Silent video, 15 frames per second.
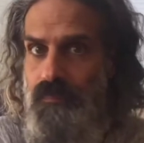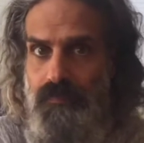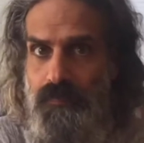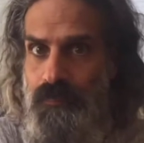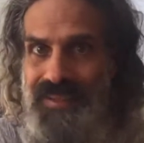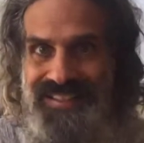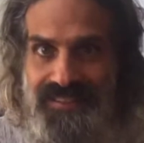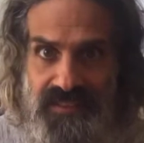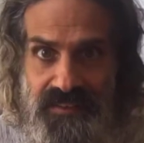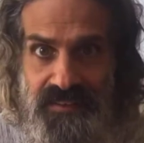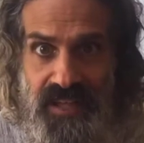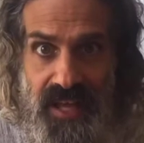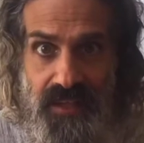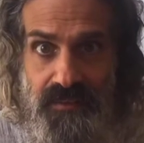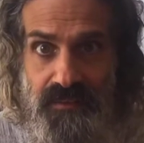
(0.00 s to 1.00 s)
better than
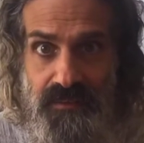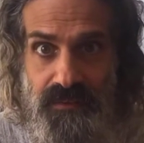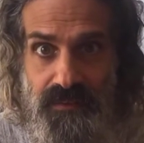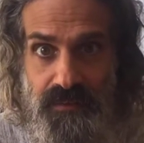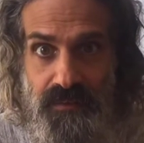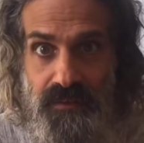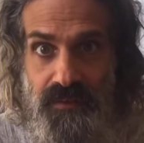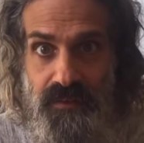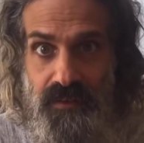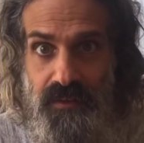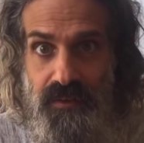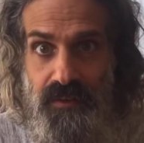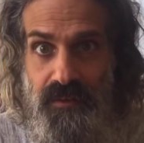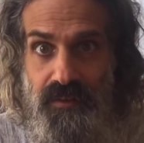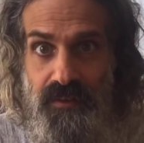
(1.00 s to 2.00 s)
that,
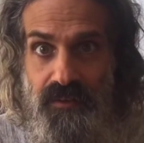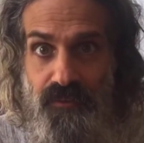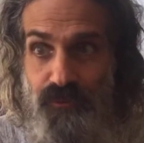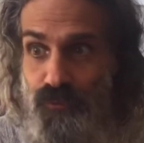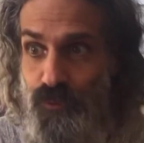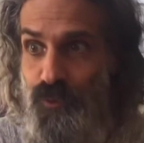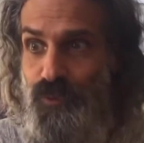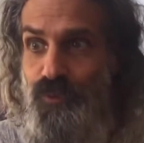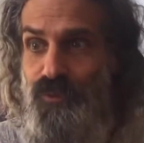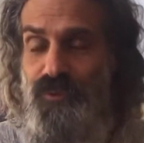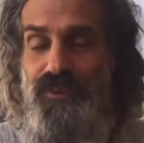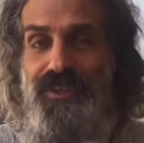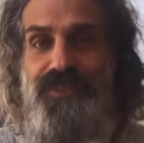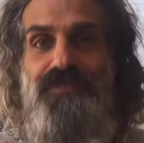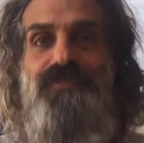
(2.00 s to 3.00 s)
food
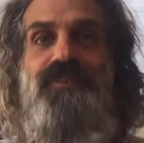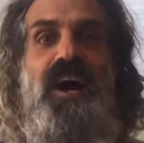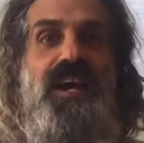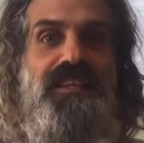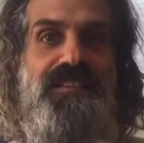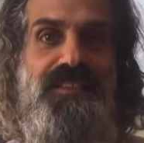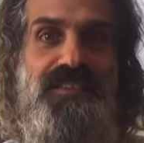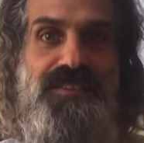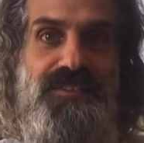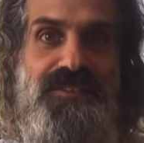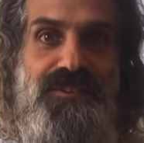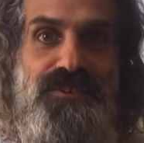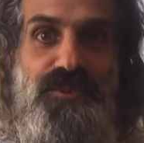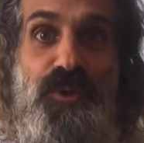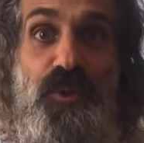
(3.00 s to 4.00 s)
invites us
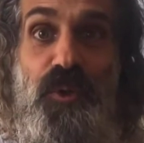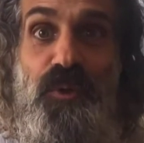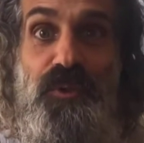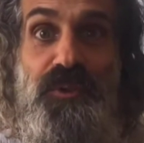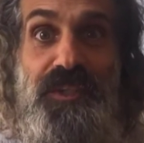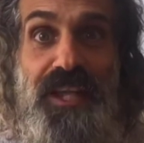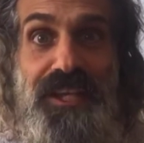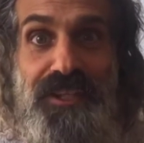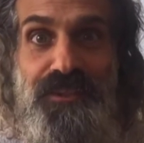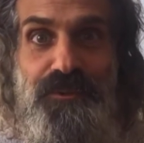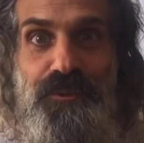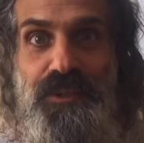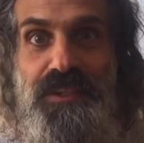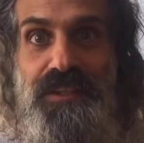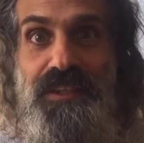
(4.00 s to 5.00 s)
to connect
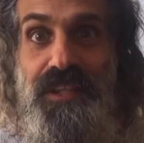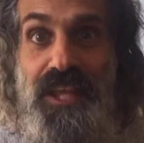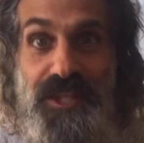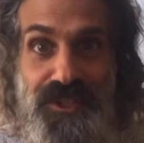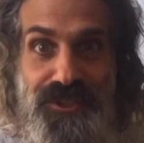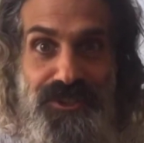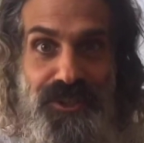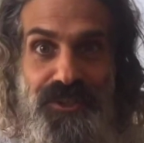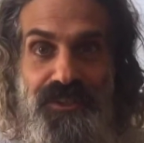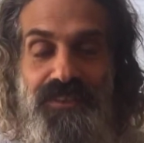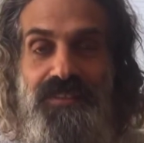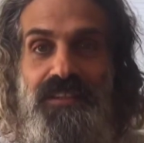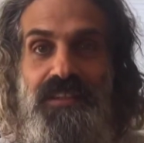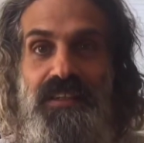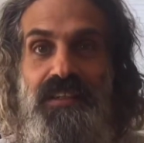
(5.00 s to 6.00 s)
with nature
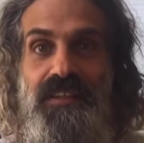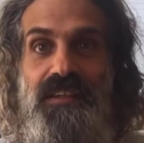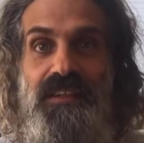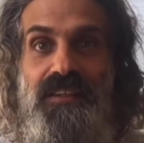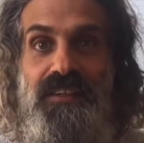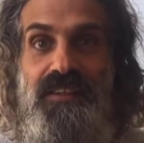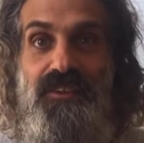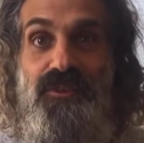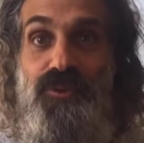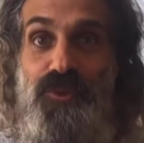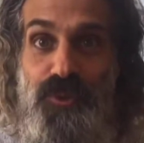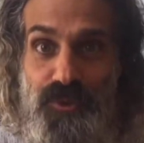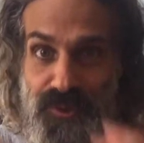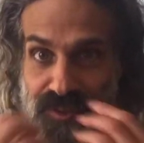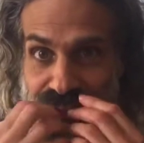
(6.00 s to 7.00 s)

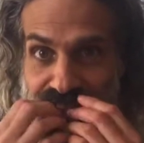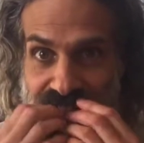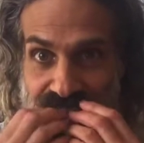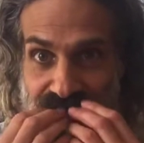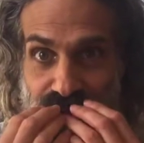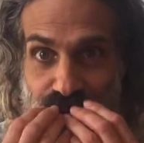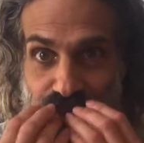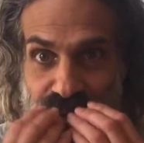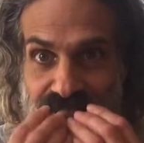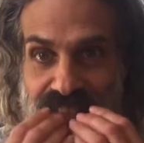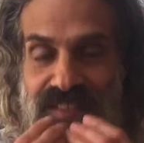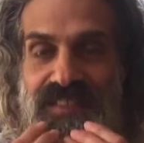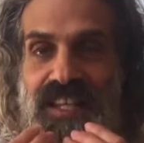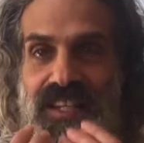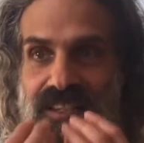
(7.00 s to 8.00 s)
through the sense,
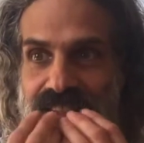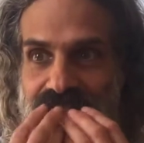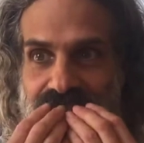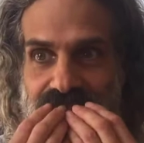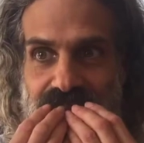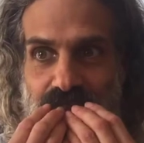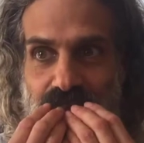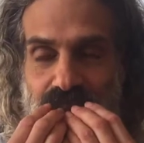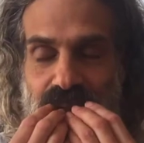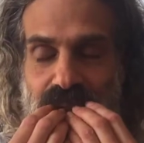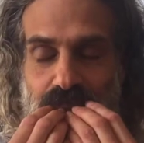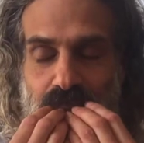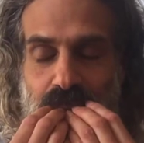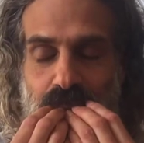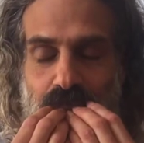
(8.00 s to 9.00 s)

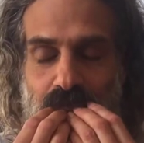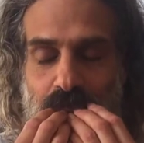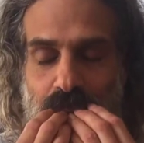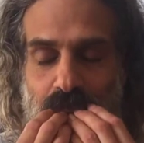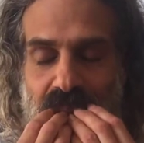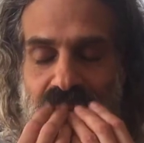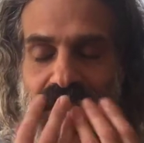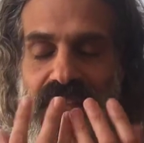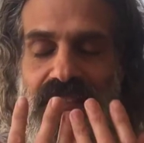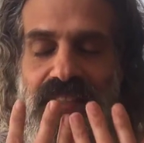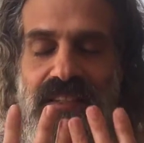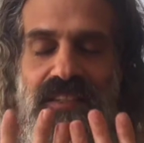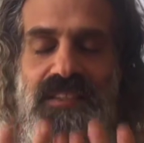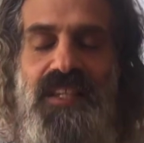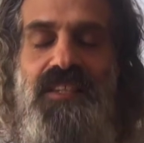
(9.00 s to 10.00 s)
an amazing
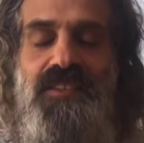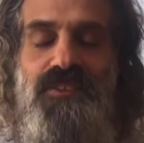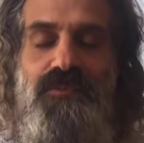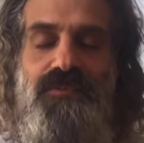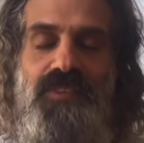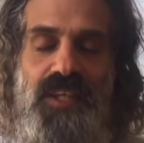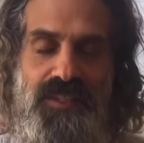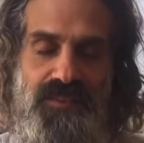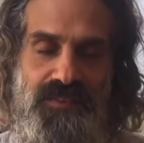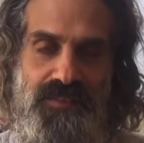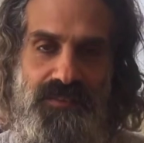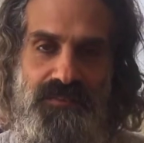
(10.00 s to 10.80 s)
sense of taste.